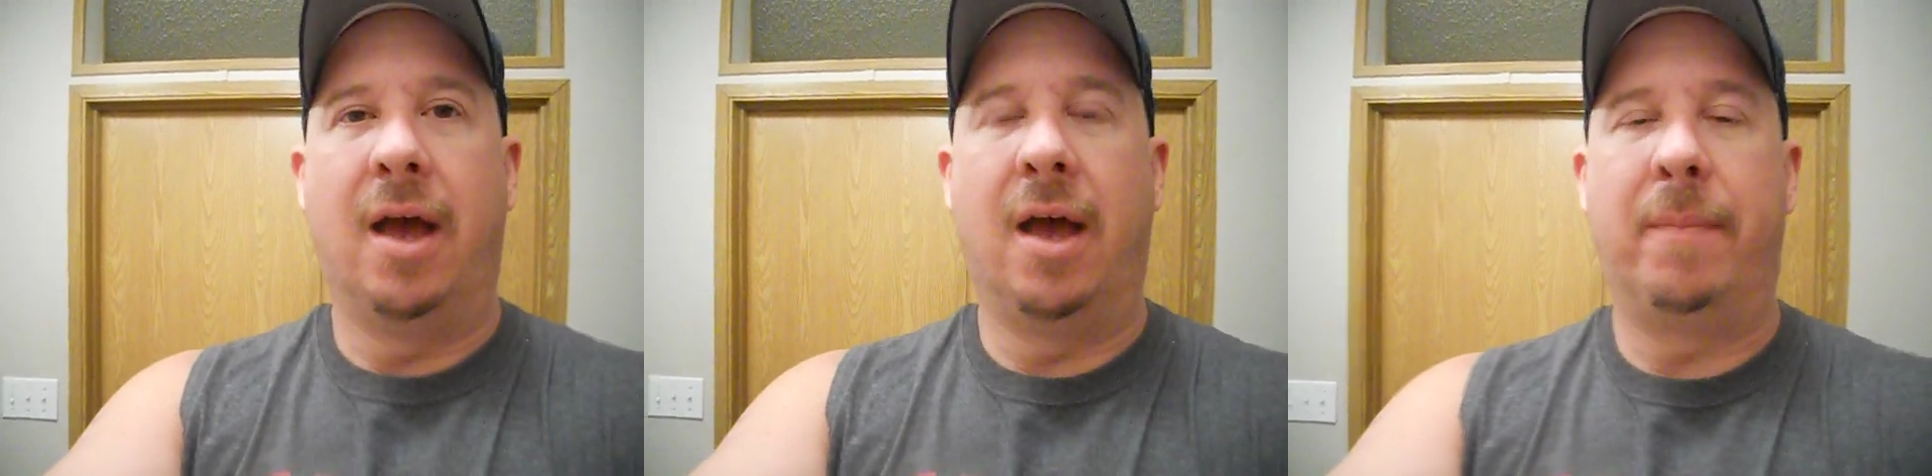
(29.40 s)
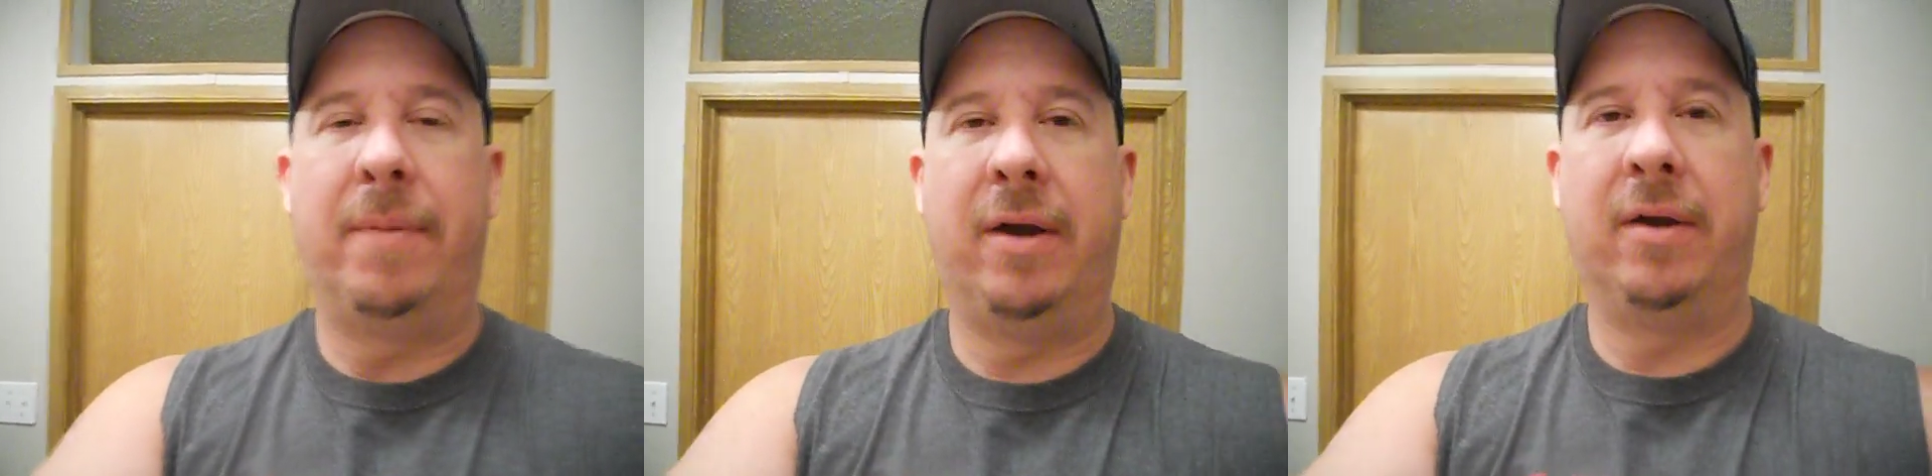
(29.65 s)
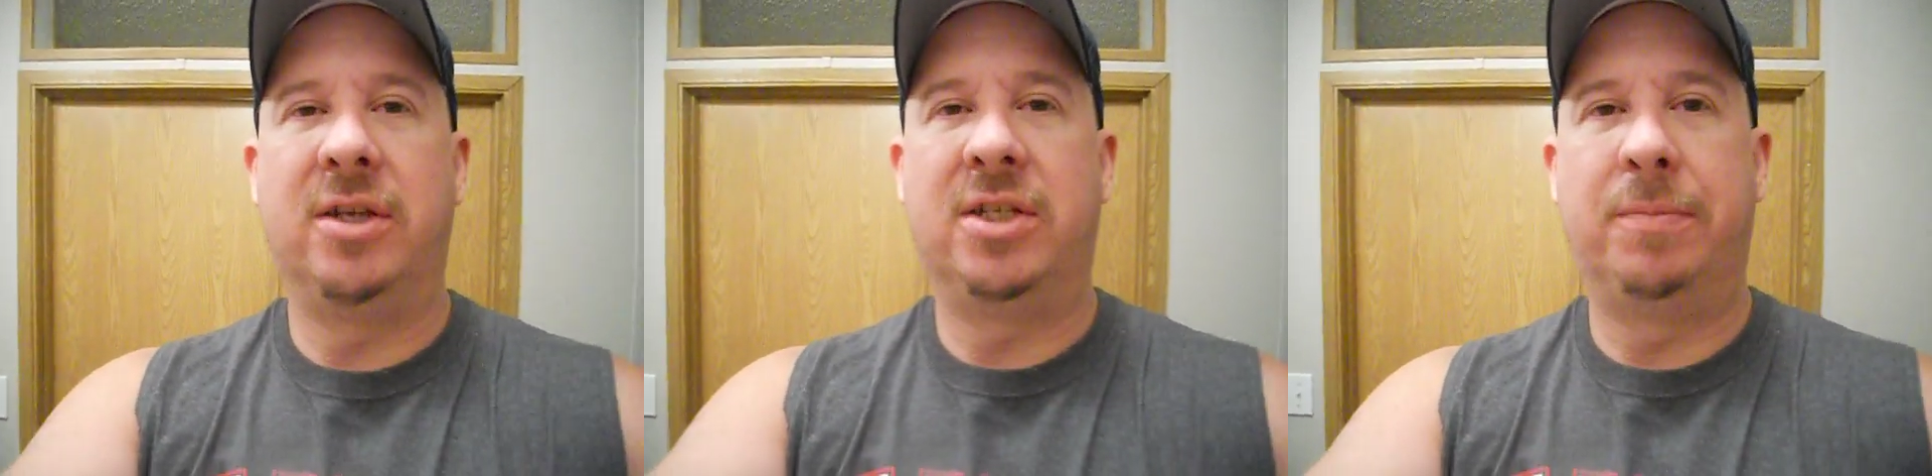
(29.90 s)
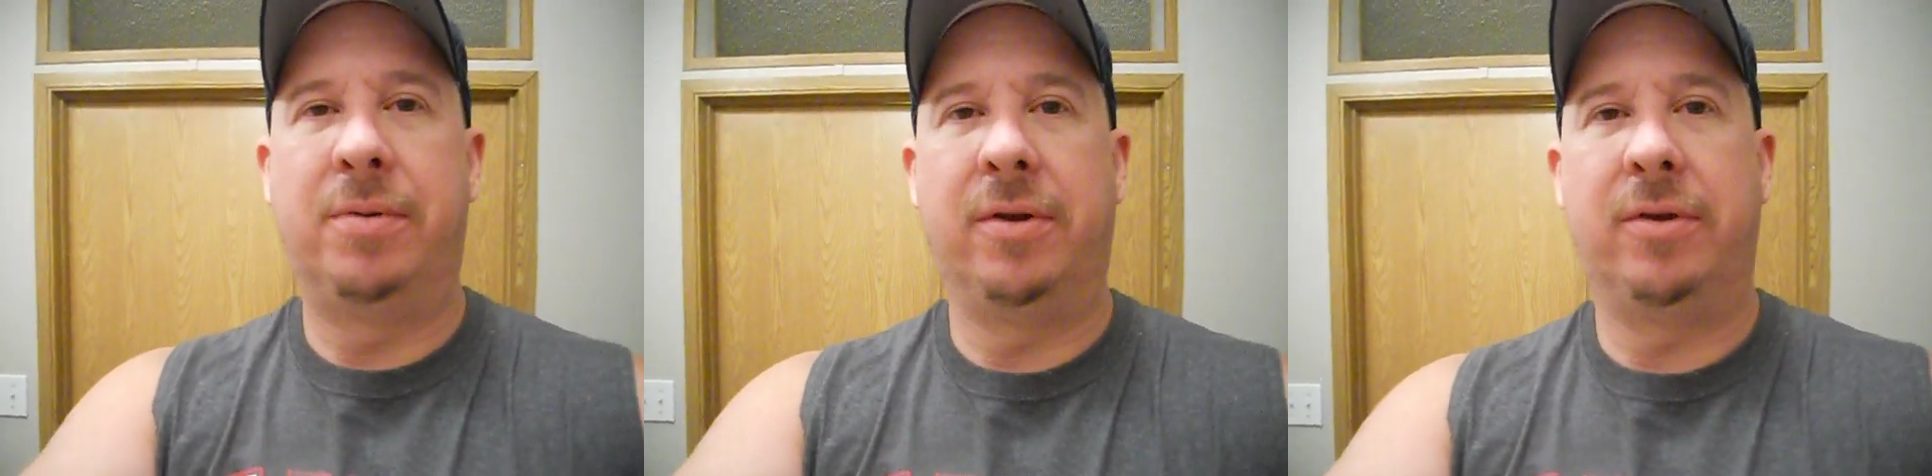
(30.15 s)
apparently
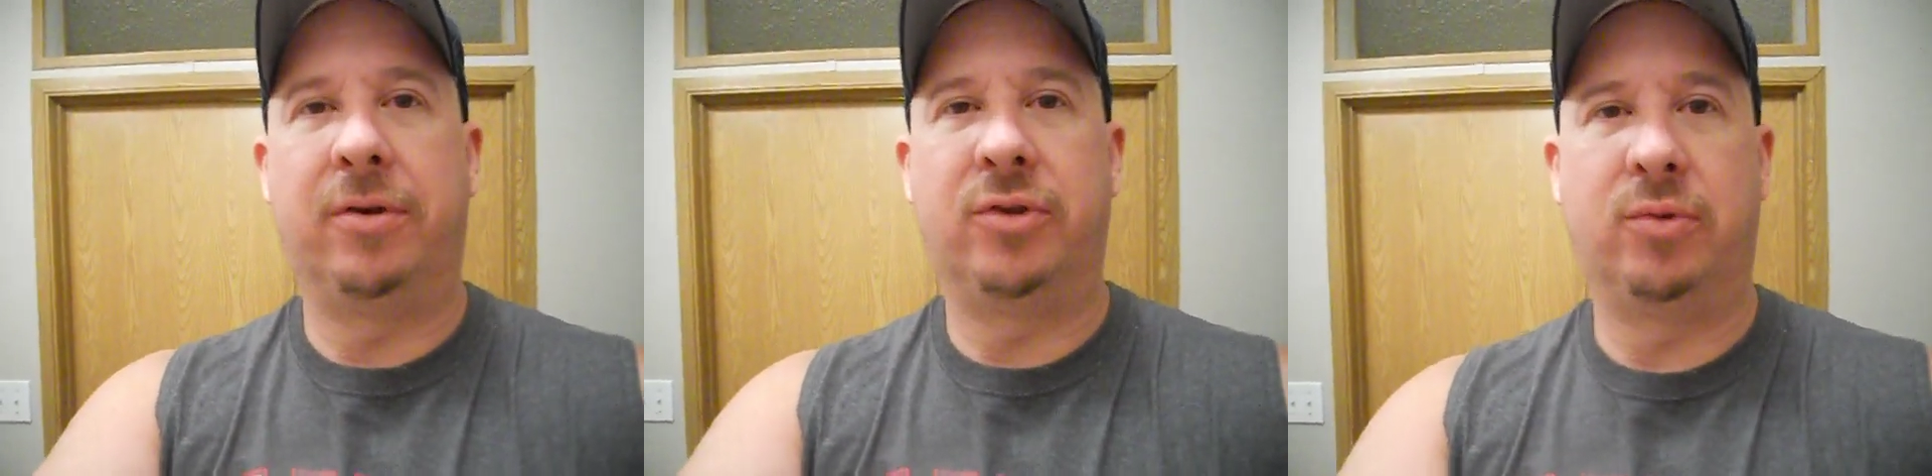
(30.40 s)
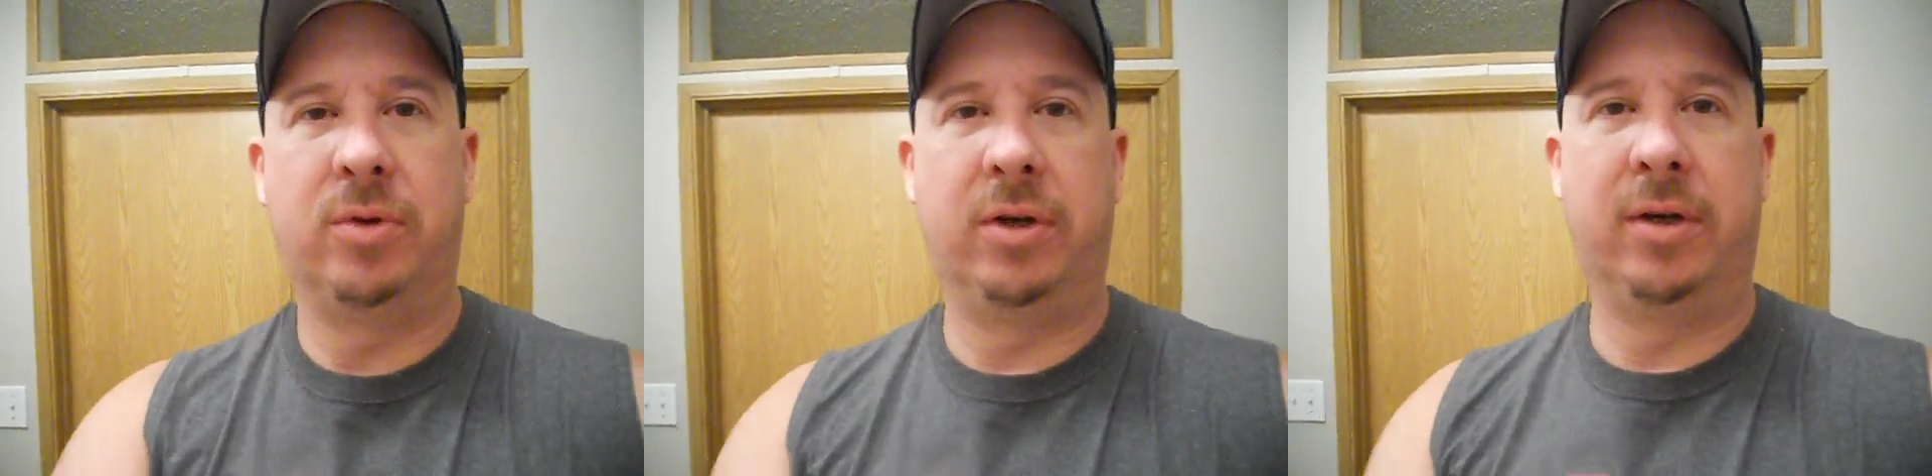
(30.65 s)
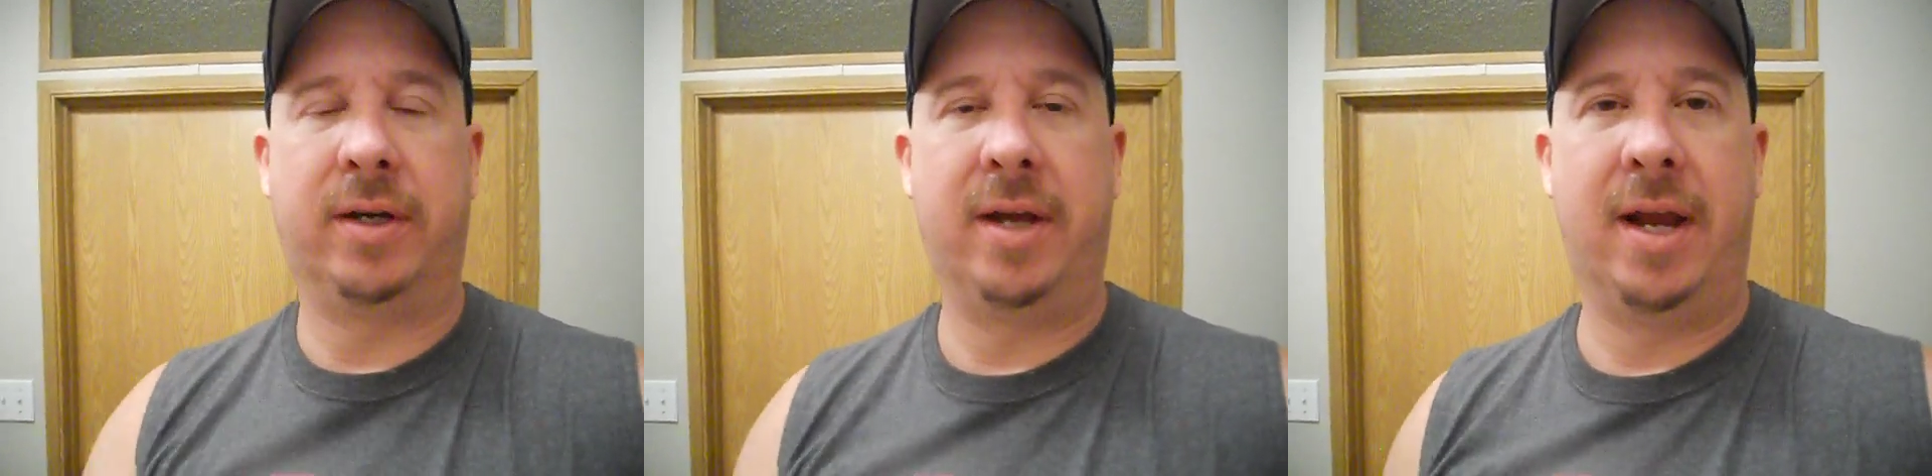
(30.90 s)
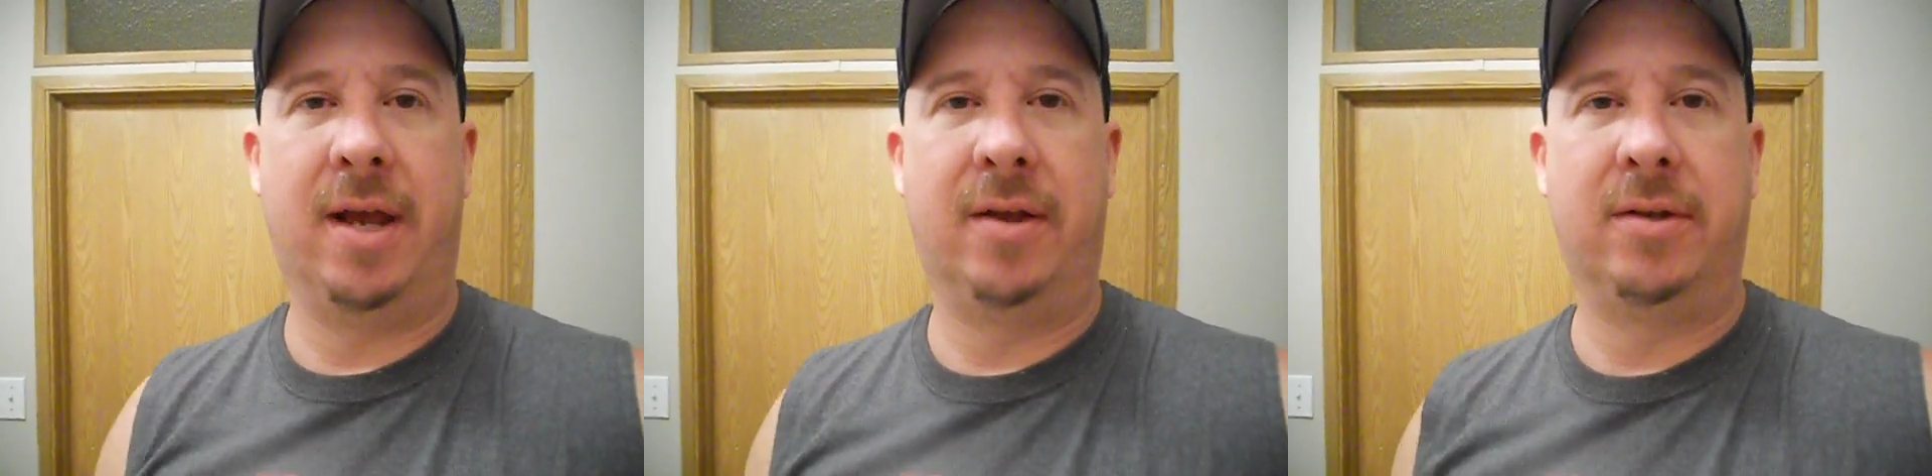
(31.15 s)
she put on her Twitter
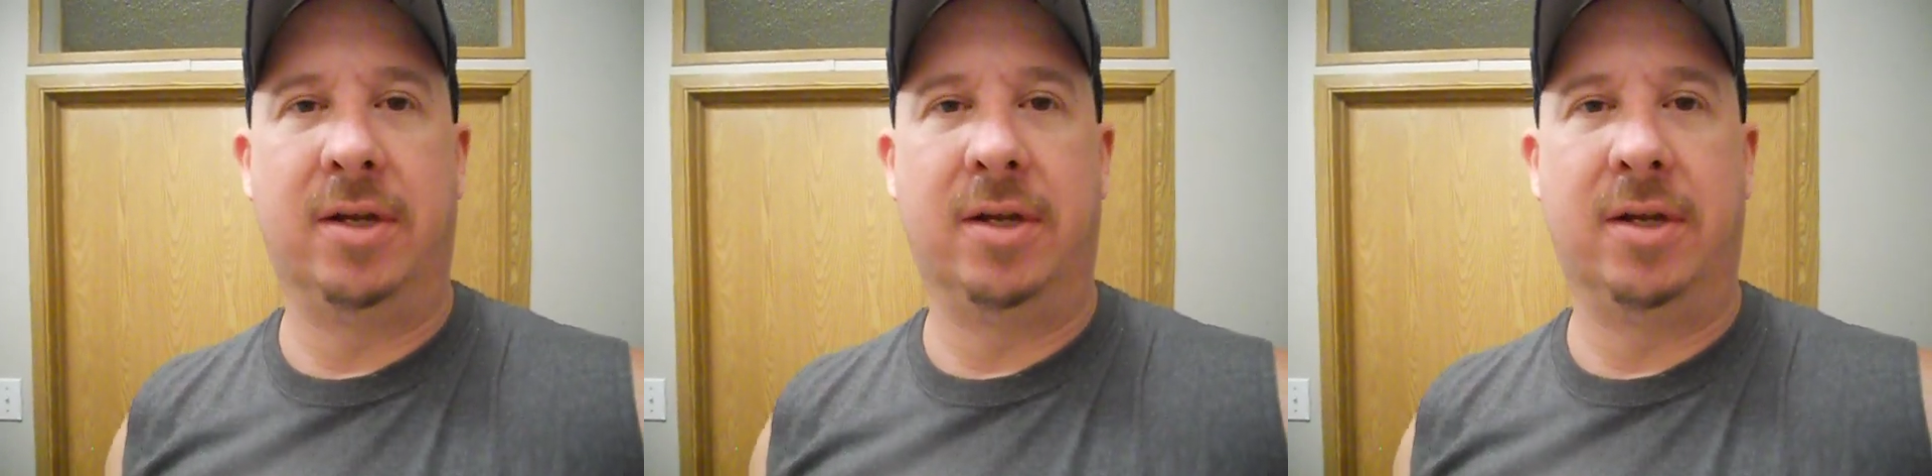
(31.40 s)
account,